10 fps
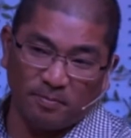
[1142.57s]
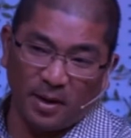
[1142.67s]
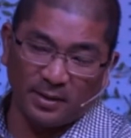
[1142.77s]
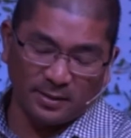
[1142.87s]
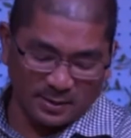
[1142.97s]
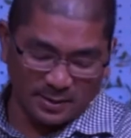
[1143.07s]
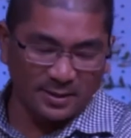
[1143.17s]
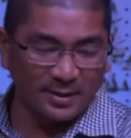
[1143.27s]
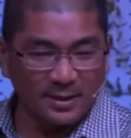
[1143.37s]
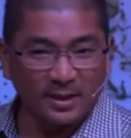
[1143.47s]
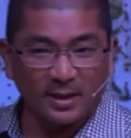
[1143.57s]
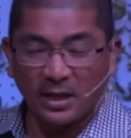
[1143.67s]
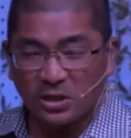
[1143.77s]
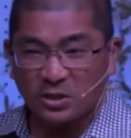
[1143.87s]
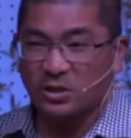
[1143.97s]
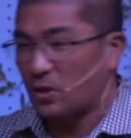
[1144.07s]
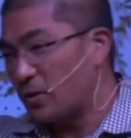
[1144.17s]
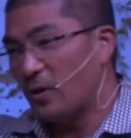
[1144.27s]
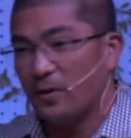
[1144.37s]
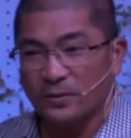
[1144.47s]
button and just
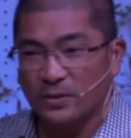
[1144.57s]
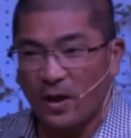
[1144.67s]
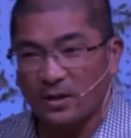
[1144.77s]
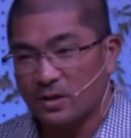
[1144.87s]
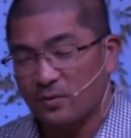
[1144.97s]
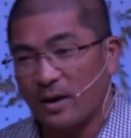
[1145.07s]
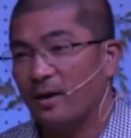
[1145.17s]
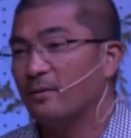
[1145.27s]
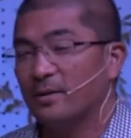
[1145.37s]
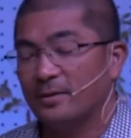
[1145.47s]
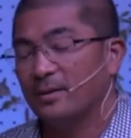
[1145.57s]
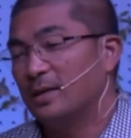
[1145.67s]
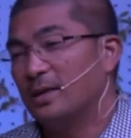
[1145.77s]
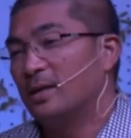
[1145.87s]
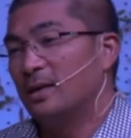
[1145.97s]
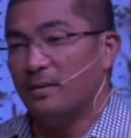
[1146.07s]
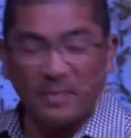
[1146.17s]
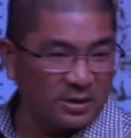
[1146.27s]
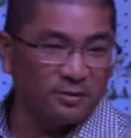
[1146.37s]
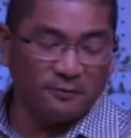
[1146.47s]
turn all those thoughts around and, and
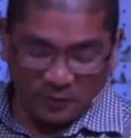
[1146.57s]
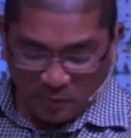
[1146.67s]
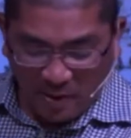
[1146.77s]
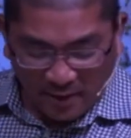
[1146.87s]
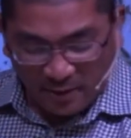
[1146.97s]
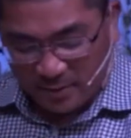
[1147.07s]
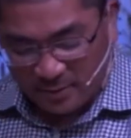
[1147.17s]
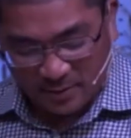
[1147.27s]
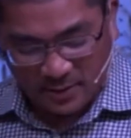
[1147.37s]
make you feel better.